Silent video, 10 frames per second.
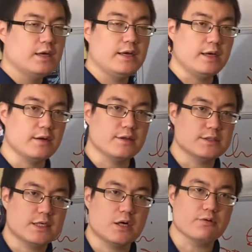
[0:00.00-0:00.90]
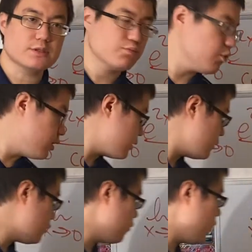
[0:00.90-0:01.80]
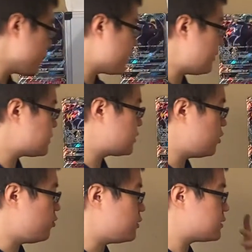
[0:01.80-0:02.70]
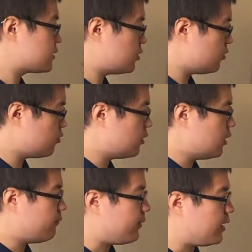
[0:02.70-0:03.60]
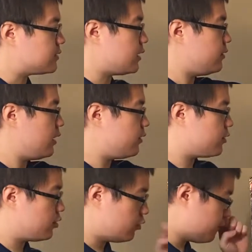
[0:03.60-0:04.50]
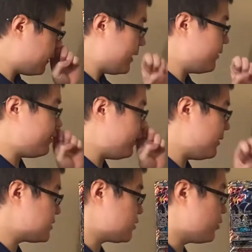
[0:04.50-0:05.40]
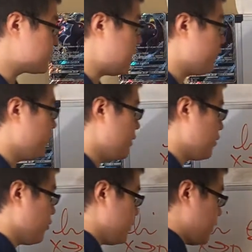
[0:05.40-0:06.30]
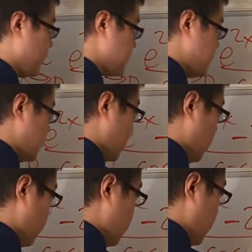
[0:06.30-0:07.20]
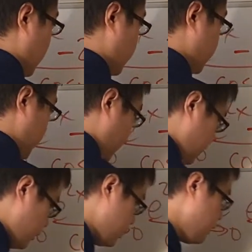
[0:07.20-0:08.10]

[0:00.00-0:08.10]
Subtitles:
E to the 0 is 1. 1 times 2 is 2, minus another 2. Then this looks like we are going to get 0 again.